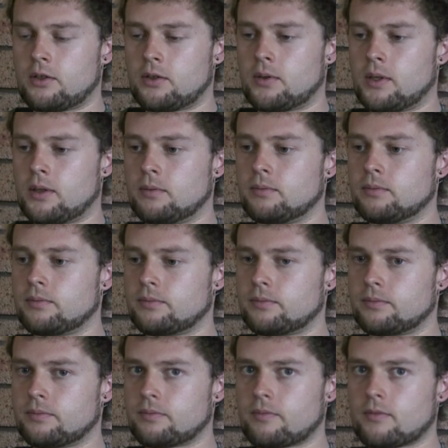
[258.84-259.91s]
to
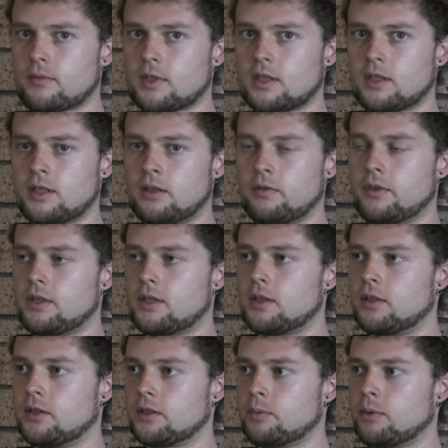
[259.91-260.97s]
St
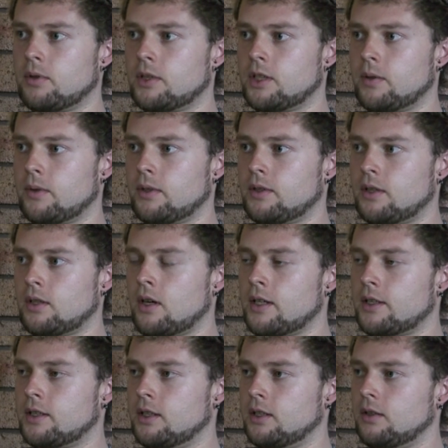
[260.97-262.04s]
Vincent's Hospital, and she went to
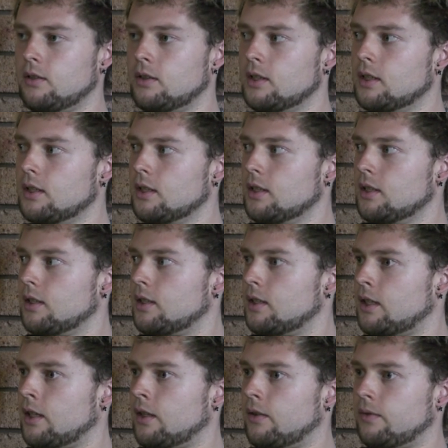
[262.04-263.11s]
ICU.
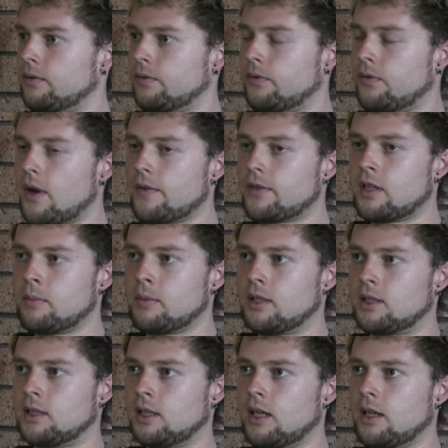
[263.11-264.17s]
Now, 5-10
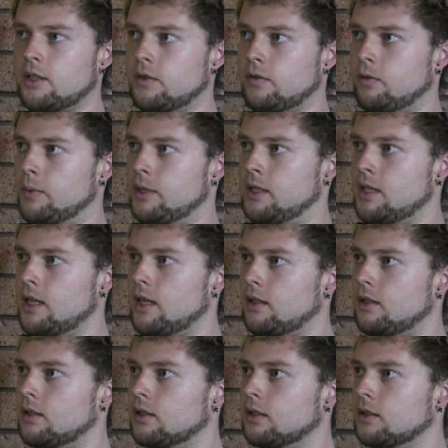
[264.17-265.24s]
minutes later, she would have been dead.